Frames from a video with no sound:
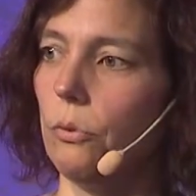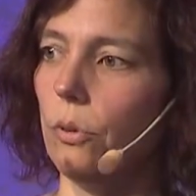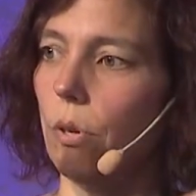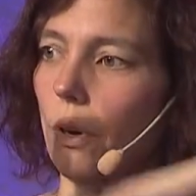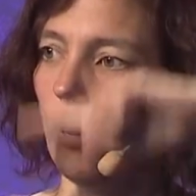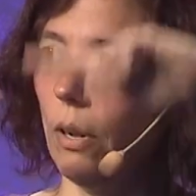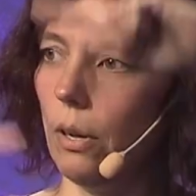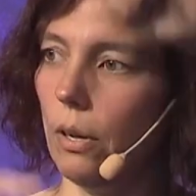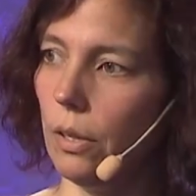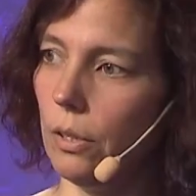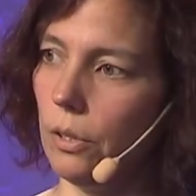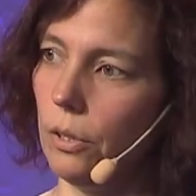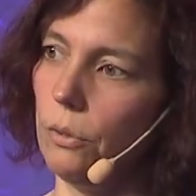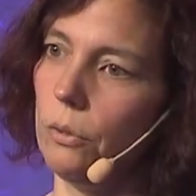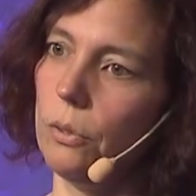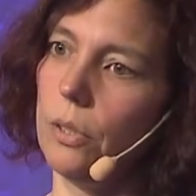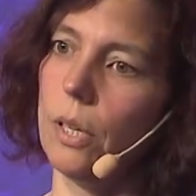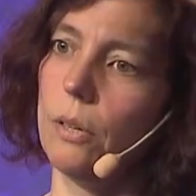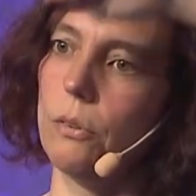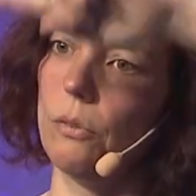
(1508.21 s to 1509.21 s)
all our
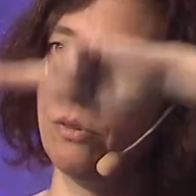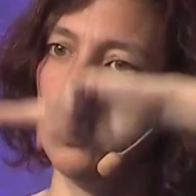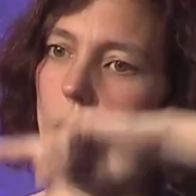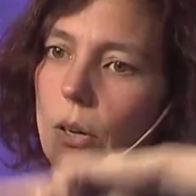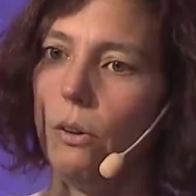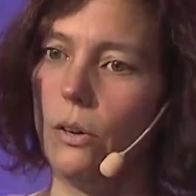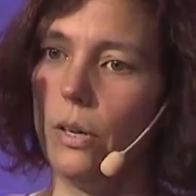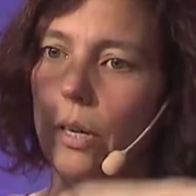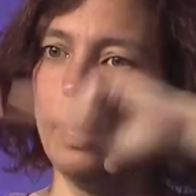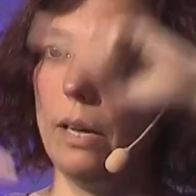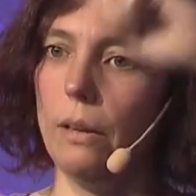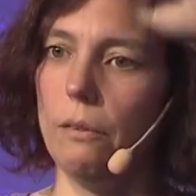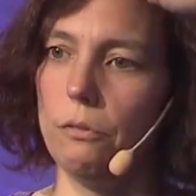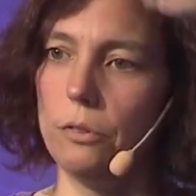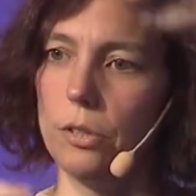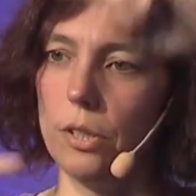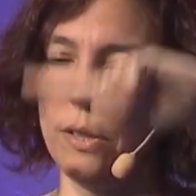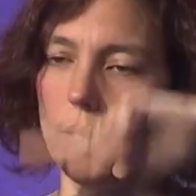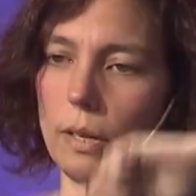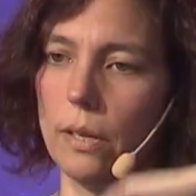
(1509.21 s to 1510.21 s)
code and reorder
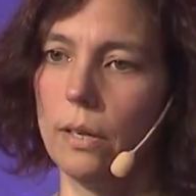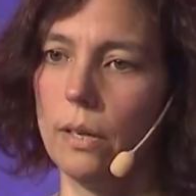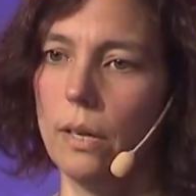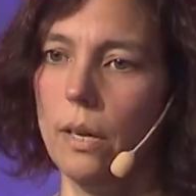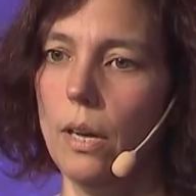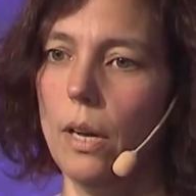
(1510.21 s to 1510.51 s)
everything